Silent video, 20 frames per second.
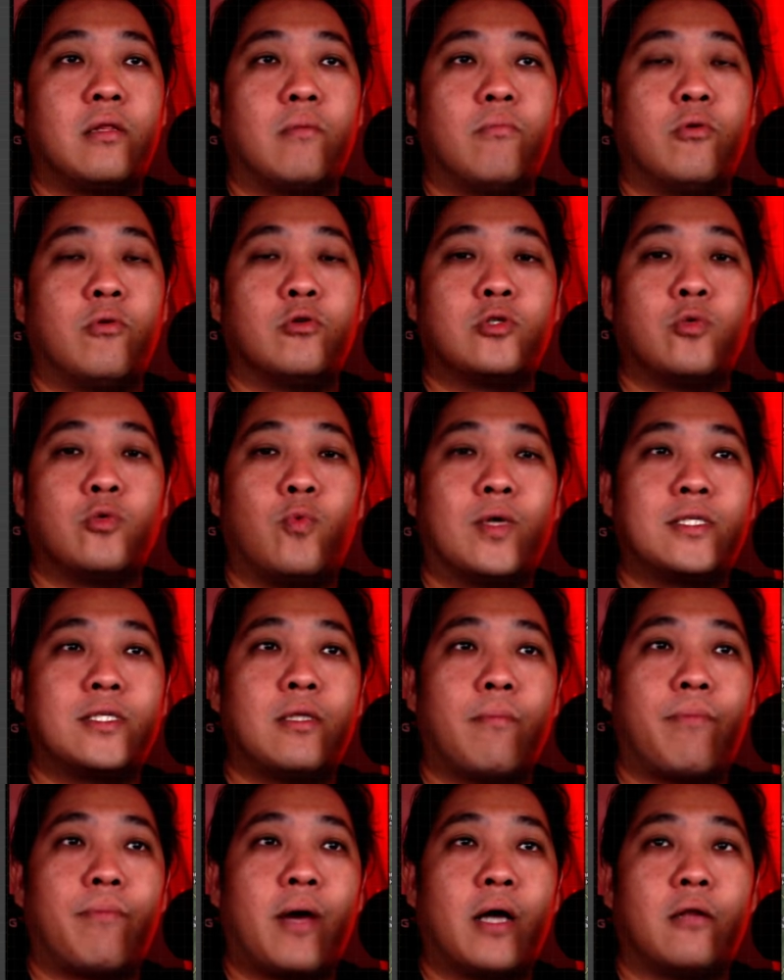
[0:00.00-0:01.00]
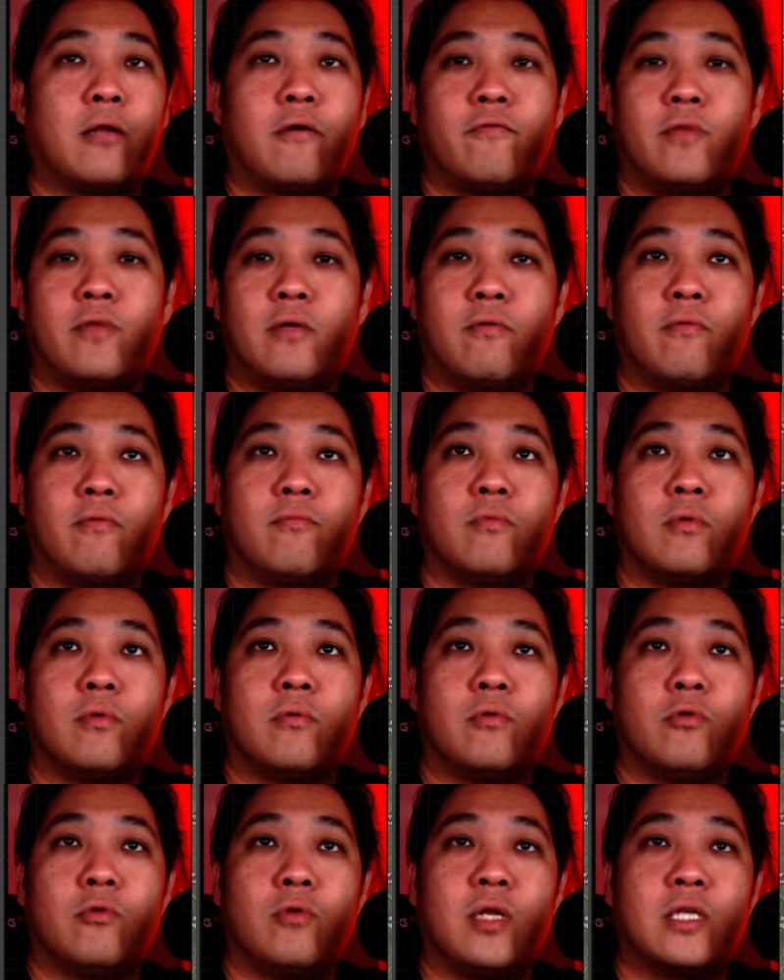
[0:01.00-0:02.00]
the most western part of the
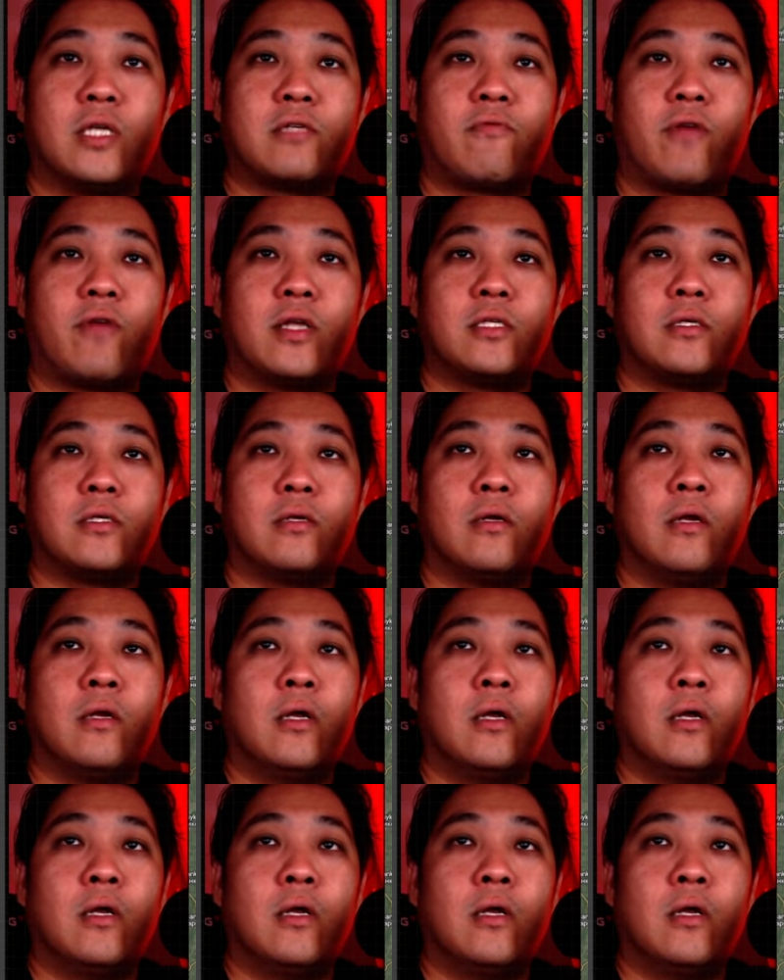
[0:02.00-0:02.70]
Donetsk Front.